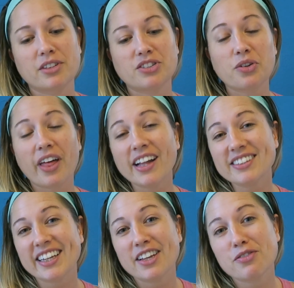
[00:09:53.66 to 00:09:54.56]
So
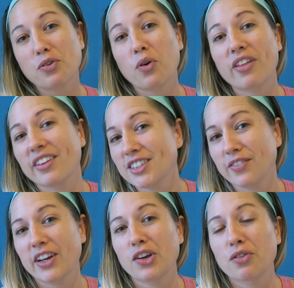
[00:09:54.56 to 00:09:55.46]
that's it for
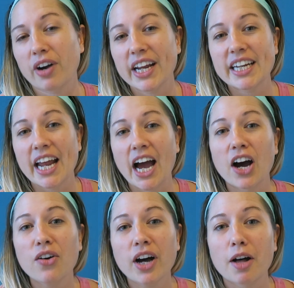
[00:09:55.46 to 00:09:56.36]
this video right
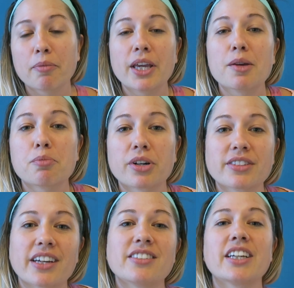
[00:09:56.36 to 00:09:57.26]
now. I'll be
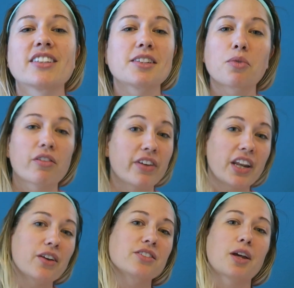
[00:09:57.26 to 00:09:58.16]
presenting some more
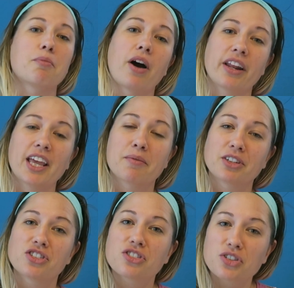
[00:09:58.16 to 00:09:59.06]
videos on body
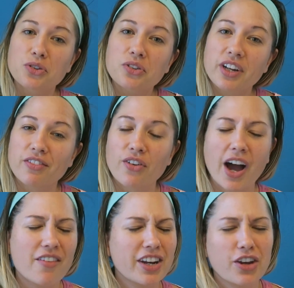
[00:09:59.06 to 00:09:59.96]
image soon. If you
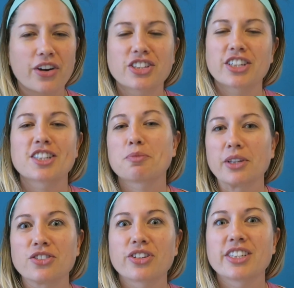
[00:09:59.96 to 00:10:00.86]
have any questions,
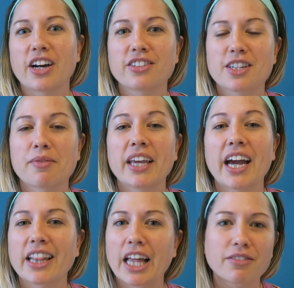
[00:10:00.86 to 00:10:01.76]
please reach out to
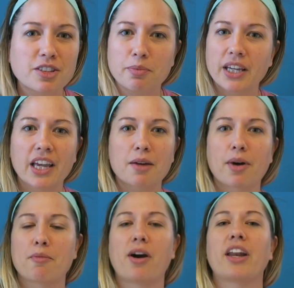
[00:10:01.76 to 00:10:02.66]
me. I love speaking
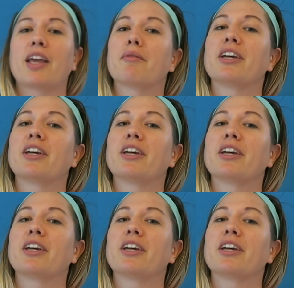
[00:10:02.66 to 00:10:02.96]
about body